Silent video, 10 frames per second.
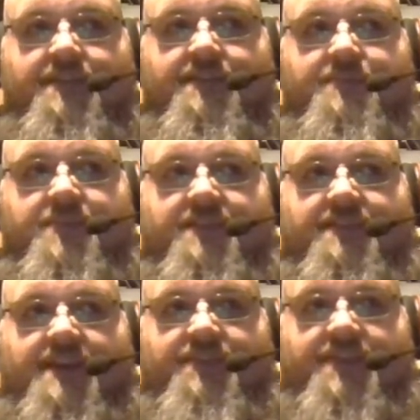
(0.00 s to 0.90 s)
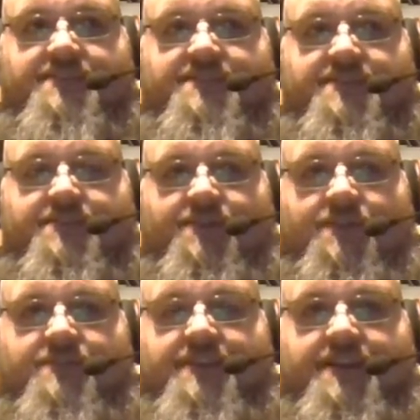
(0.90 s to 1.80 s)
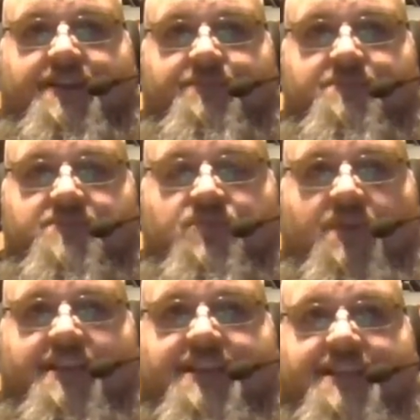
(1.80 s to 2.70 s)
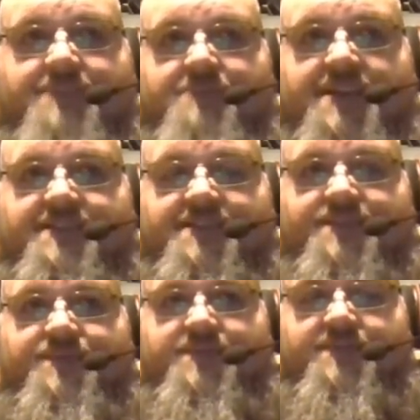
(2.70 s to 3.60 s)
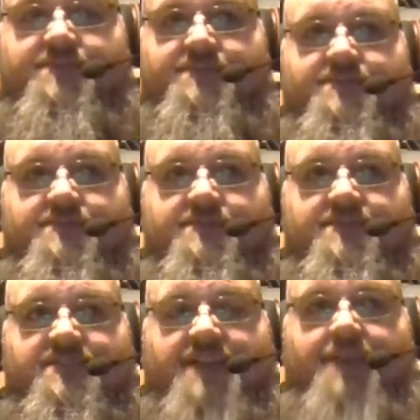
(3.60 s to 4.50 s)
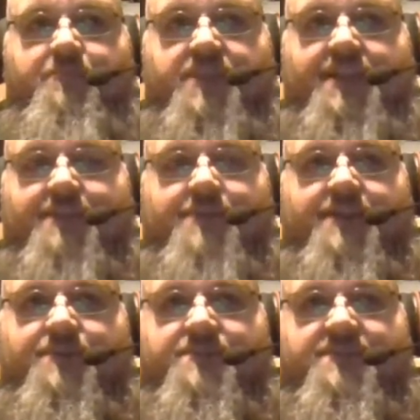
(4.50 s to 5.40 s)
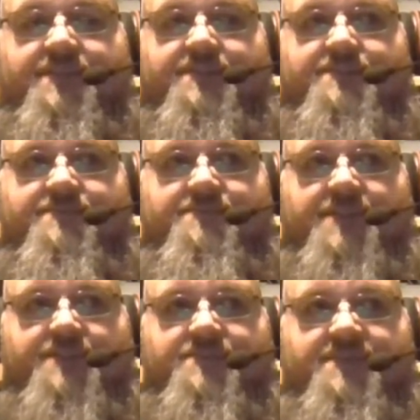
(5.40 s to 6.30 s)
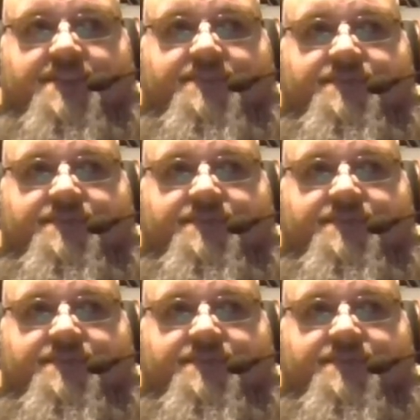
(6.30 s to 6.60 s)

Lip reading: because I've had such a hard time trying to get myself to stop being my old self,